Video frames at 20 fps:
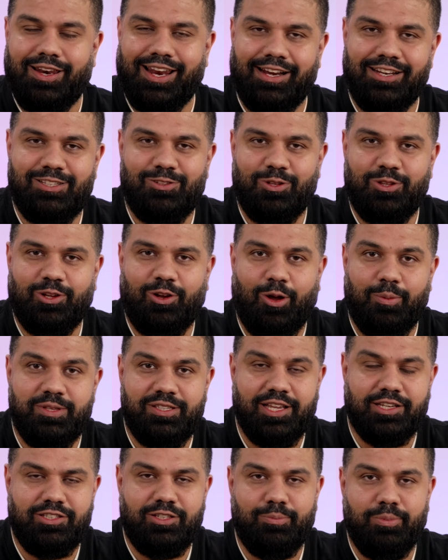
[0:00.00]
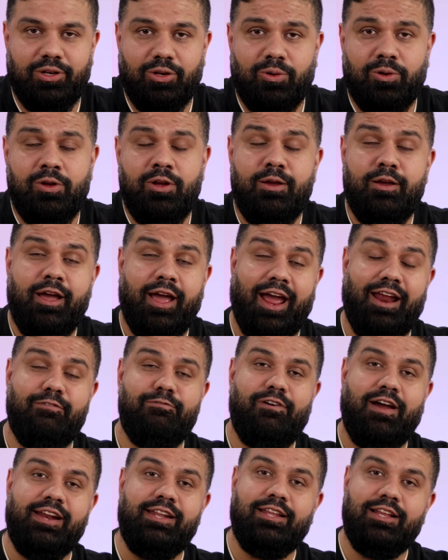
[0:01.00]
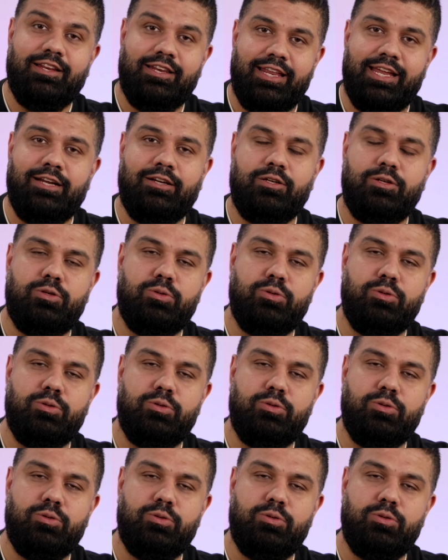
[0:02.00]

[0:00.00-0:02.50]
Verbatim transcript: Let us know in the comment section below, and find the link